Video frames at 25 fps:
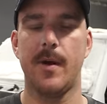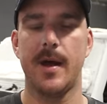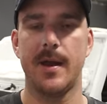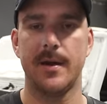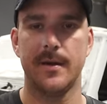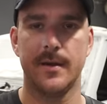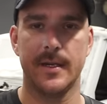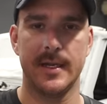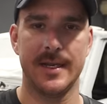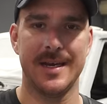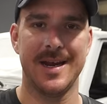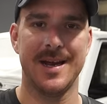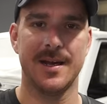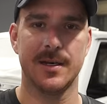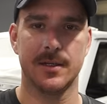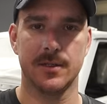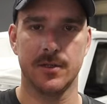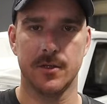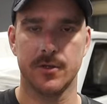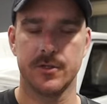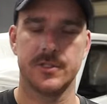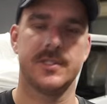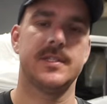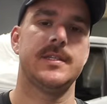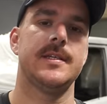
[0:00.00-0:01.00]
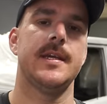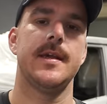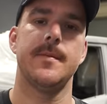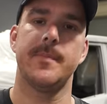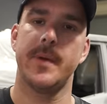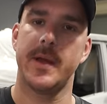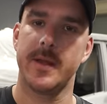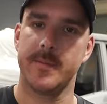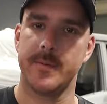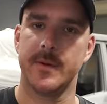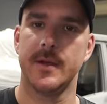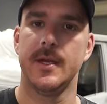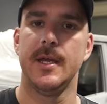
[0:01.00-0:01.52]
one, it unclogs the
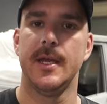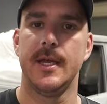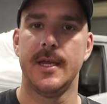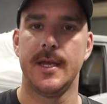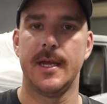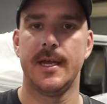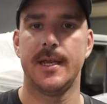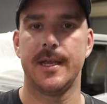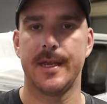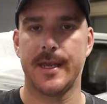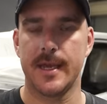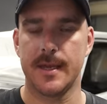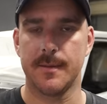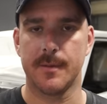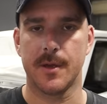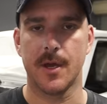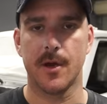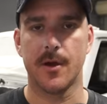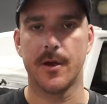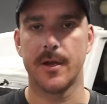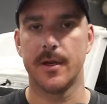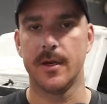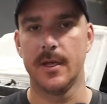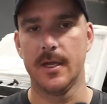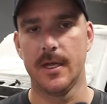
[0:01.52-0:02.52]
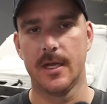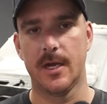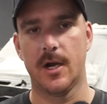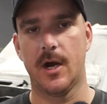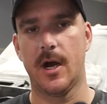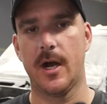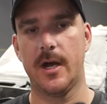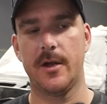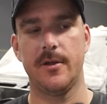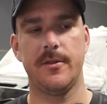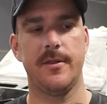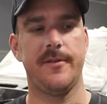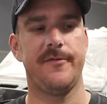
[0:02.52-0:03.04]
sandpaper, and you keep going.
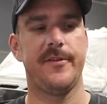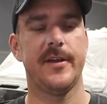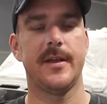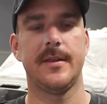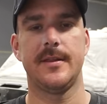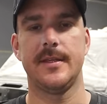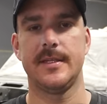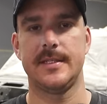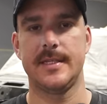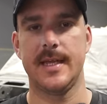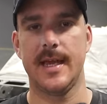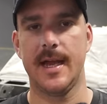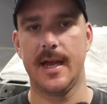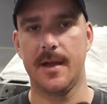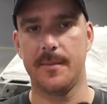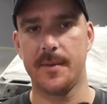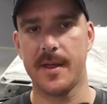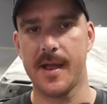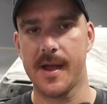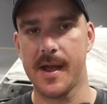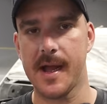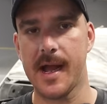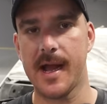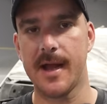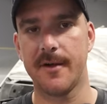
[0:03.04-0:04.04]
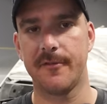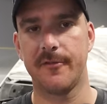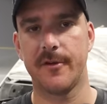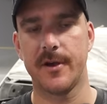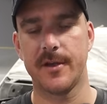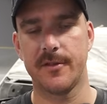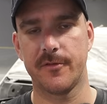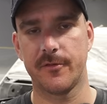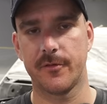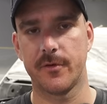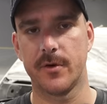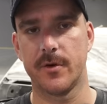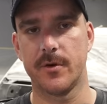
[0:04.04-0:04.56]
I only figured this out about halfway
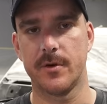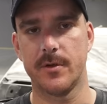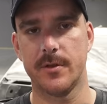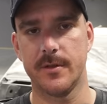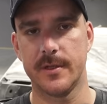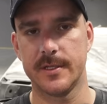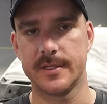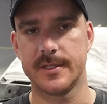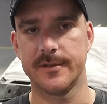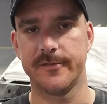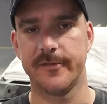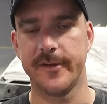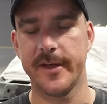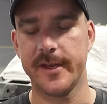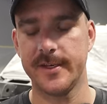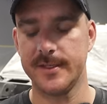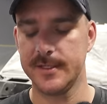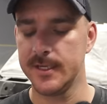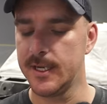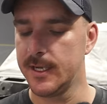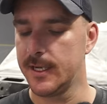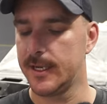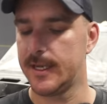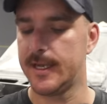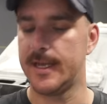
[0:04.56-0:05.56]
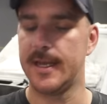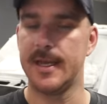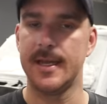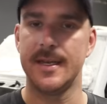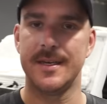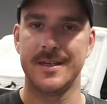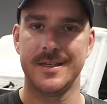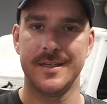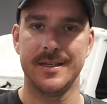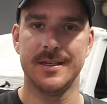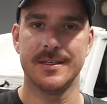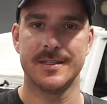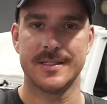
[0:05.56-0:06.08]
through this event,
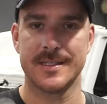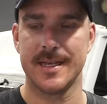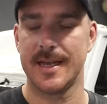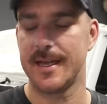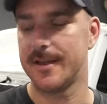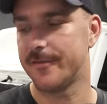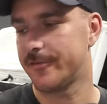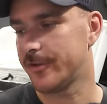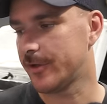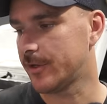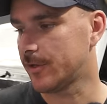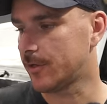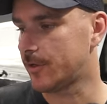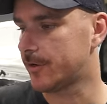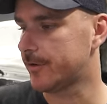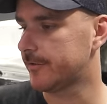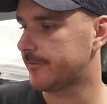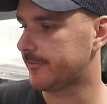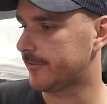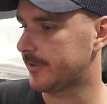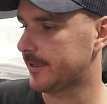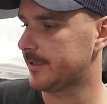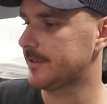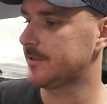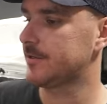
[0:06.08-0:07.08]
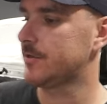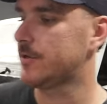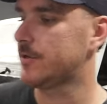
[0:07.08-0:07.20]
and it saved a lot of friggin'